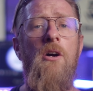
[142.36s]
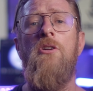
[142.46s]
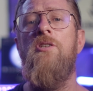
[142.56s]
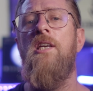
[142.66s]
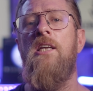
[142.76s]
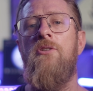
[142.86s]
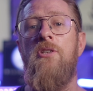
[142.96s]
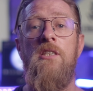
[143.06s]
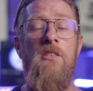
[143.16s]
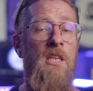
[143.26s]
our container
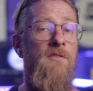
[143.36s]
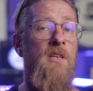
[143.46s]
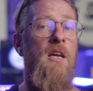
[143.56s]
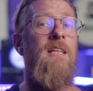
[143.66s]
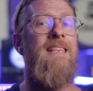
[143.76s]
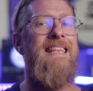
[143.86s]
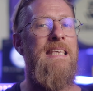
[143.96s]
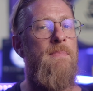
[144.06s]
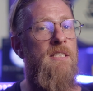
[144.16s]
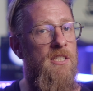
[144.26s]
is giving a
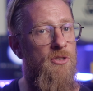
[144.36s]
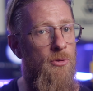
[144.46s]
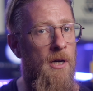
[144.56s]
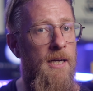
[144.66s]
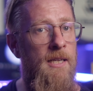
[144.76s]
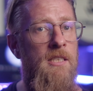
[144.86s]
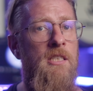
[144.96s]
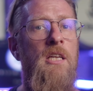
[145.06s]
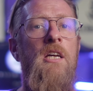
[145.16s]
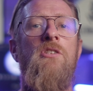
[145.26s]
limited rights.